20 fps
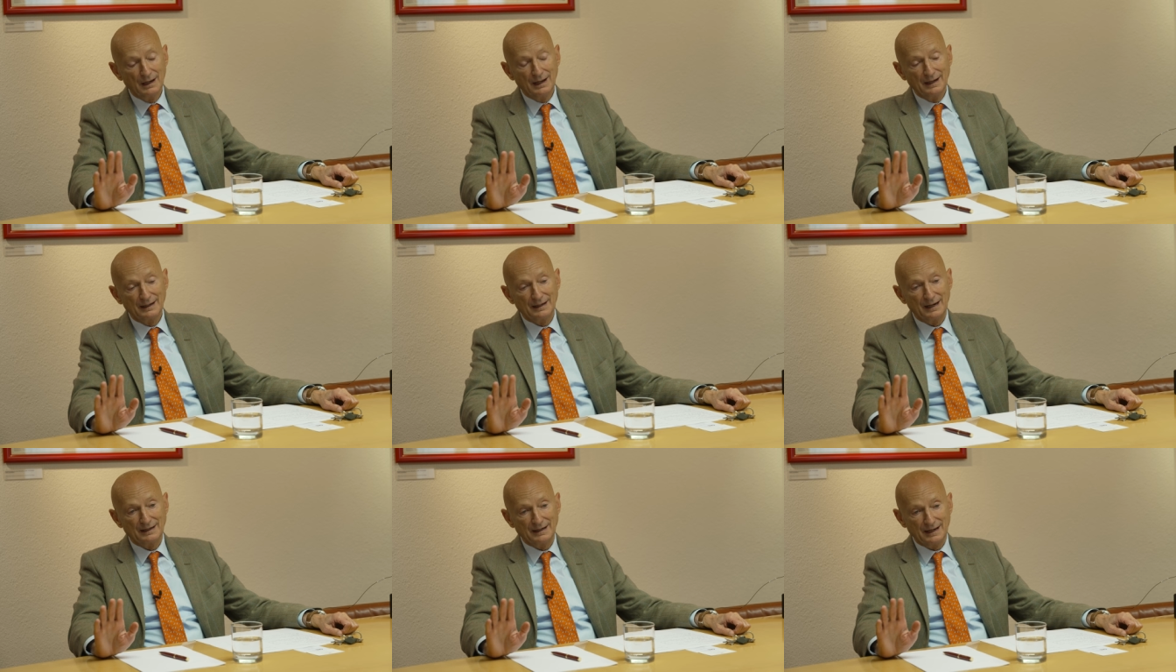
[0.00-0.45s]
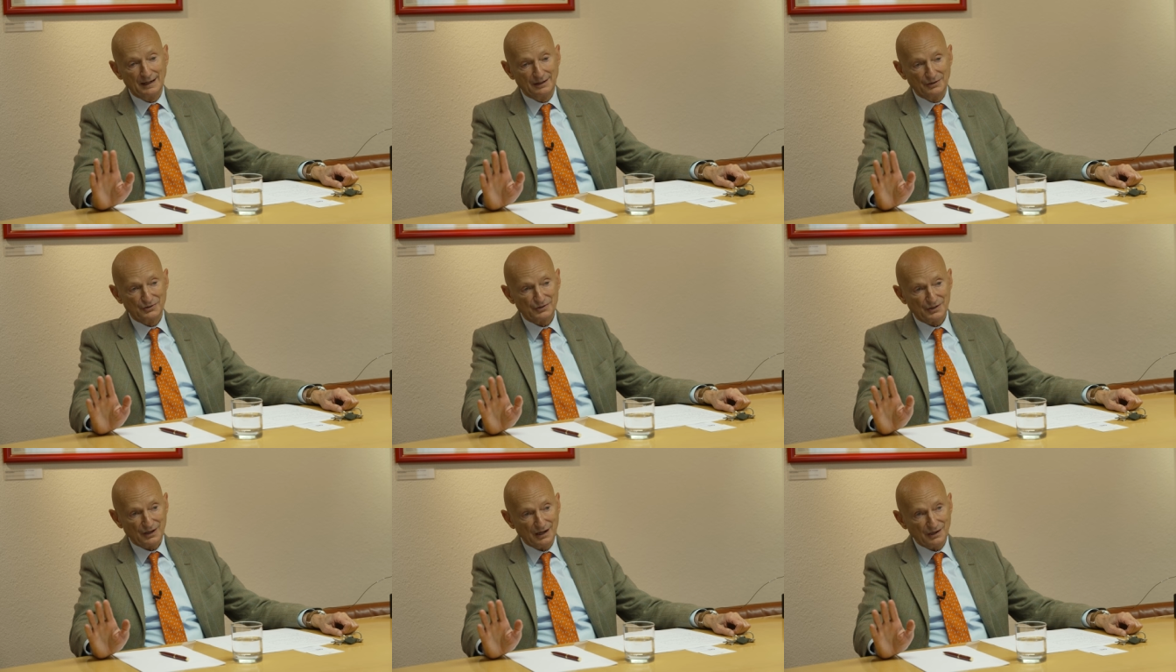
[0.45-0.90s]
That they
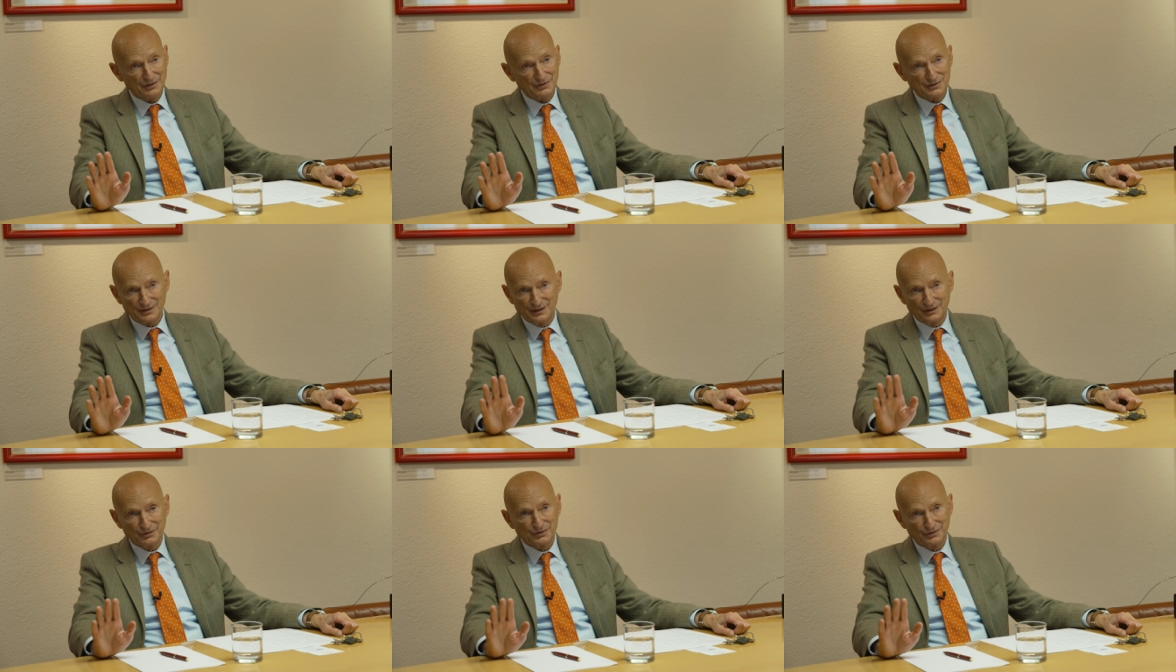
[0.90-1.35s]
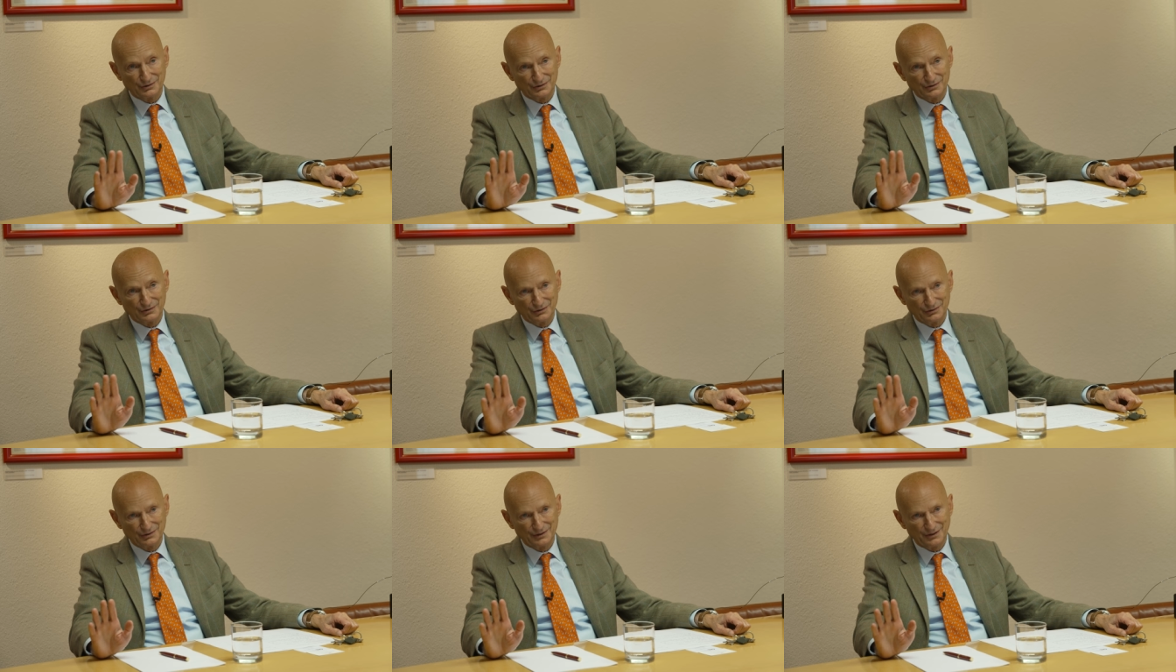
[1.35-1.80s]
discuss, they should,
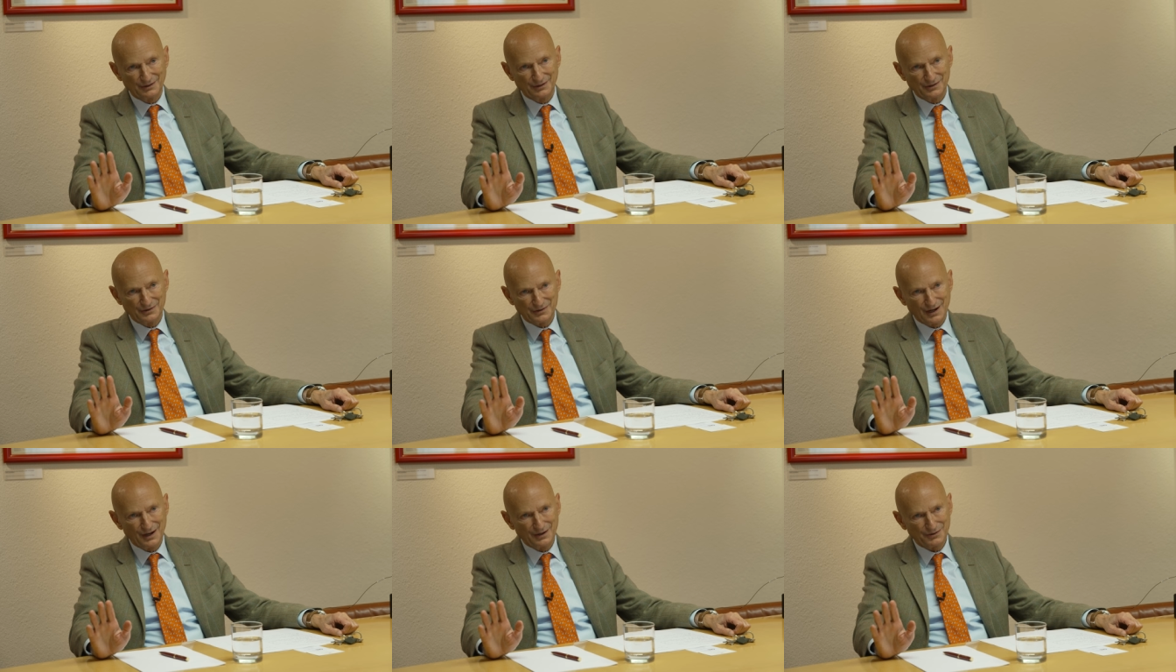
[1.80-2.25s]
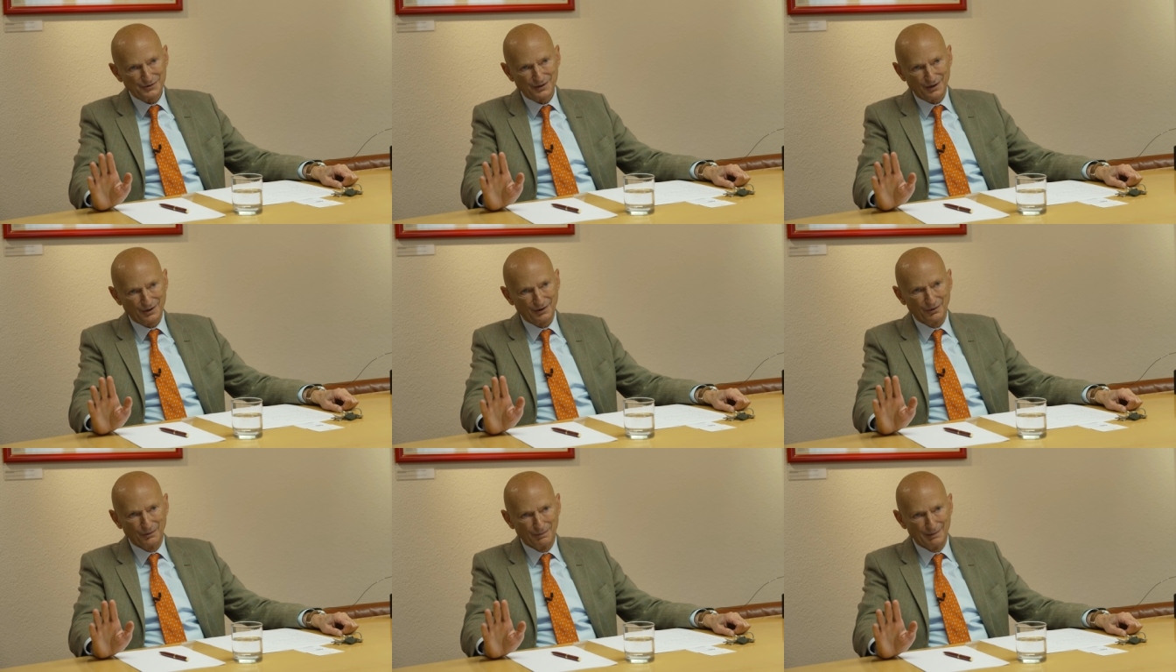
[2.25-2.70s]
should discuss
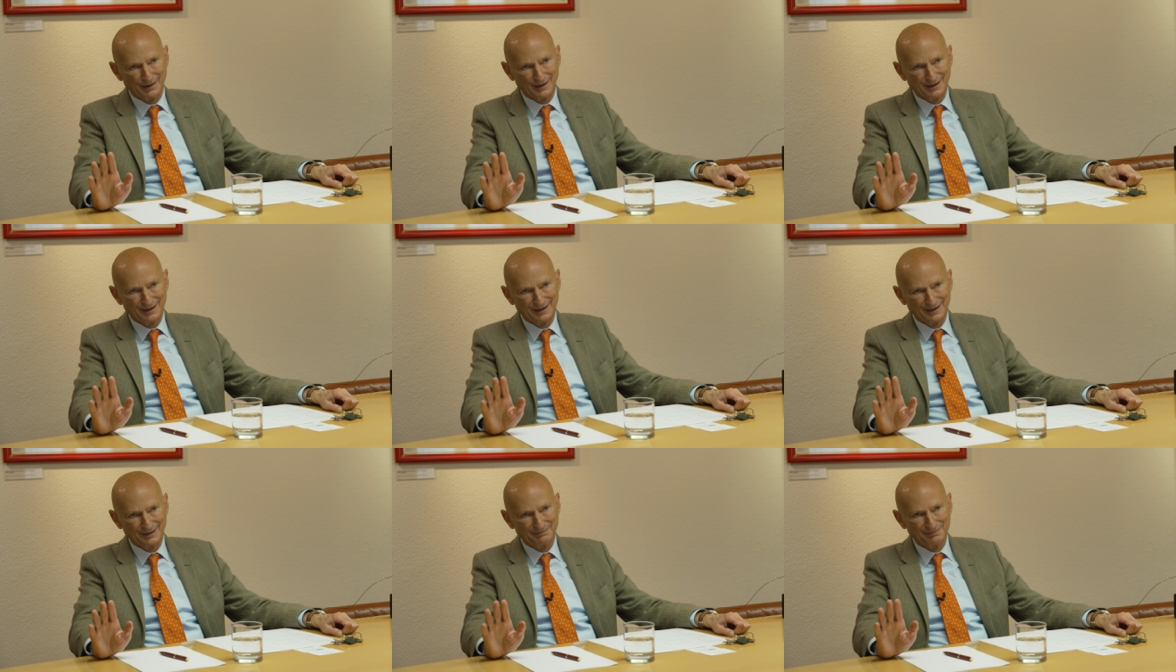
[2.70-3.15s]
globally,